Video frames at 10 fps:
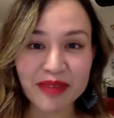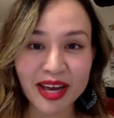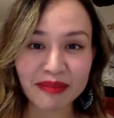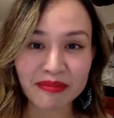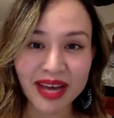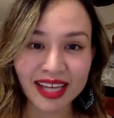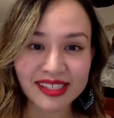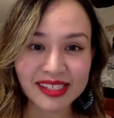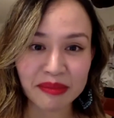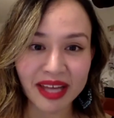I'm at
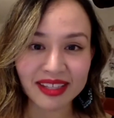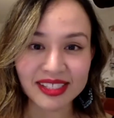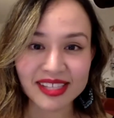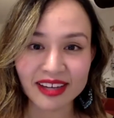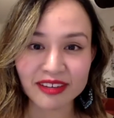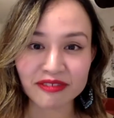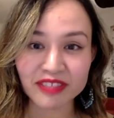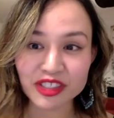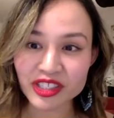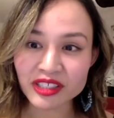Samantha Tan
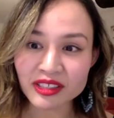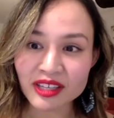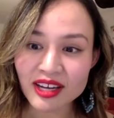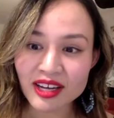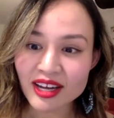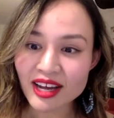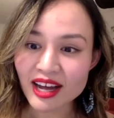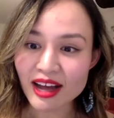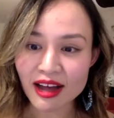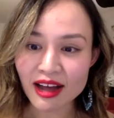Official,
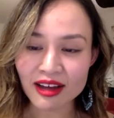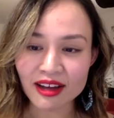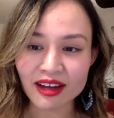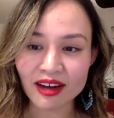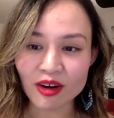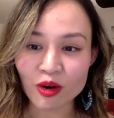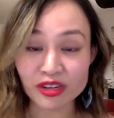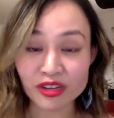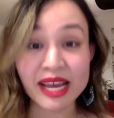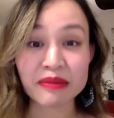
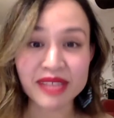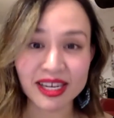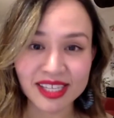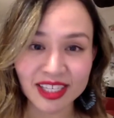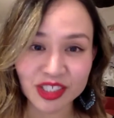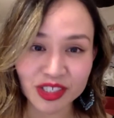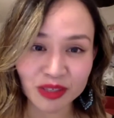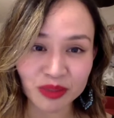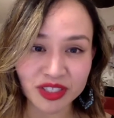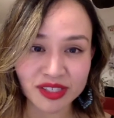or Sam Tan's Kitchen,
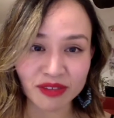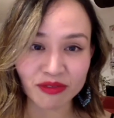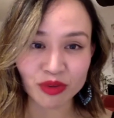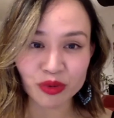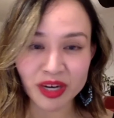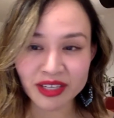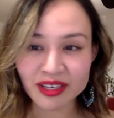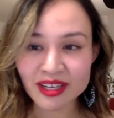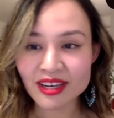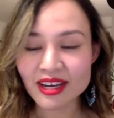which is the food one,
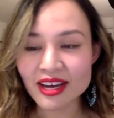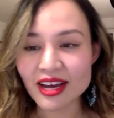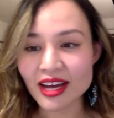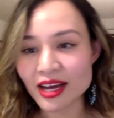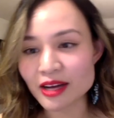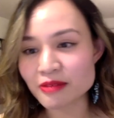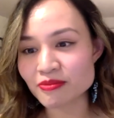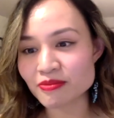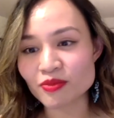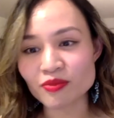
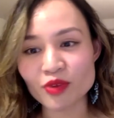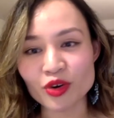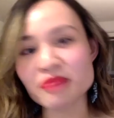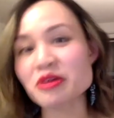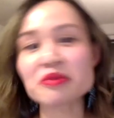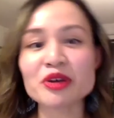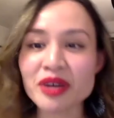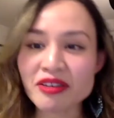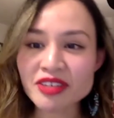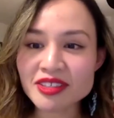or email me or
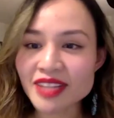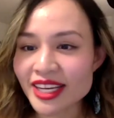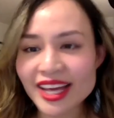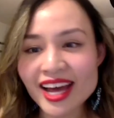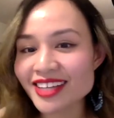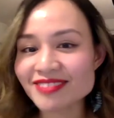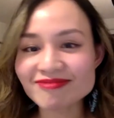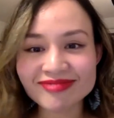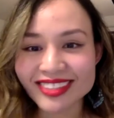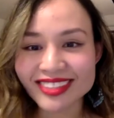whatever. Like, yeah,
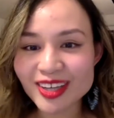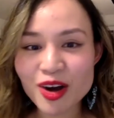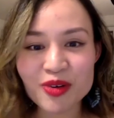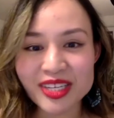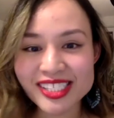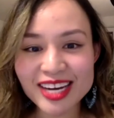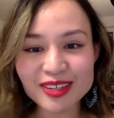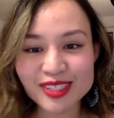always down to